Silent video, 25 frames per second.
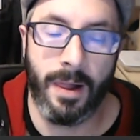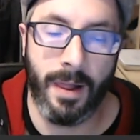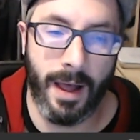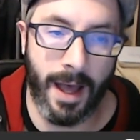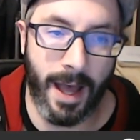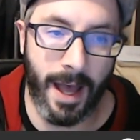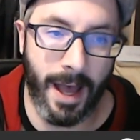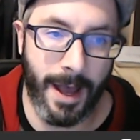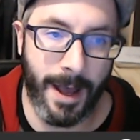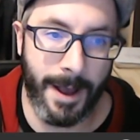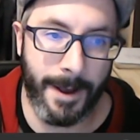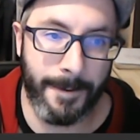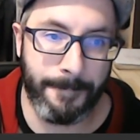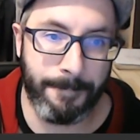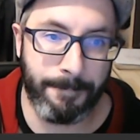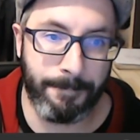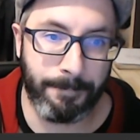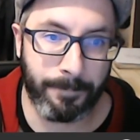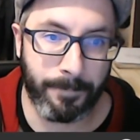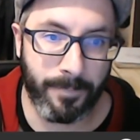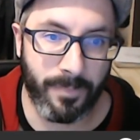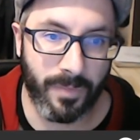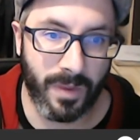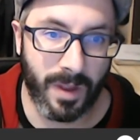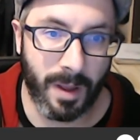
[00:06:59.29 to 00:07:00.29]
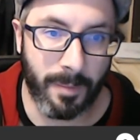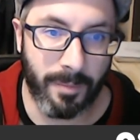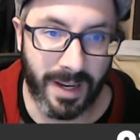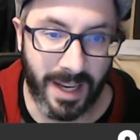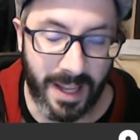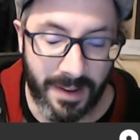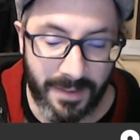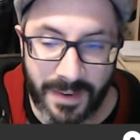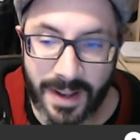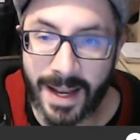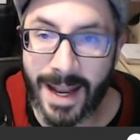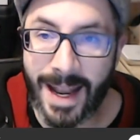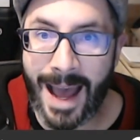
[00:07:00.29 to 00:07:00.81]
But
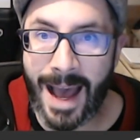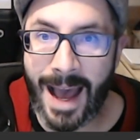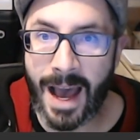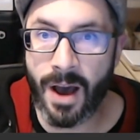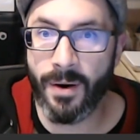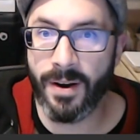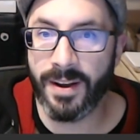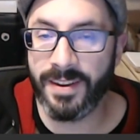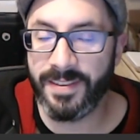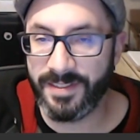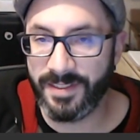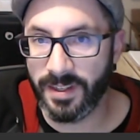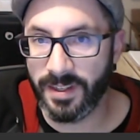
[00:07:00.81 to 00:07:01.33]
even now, I still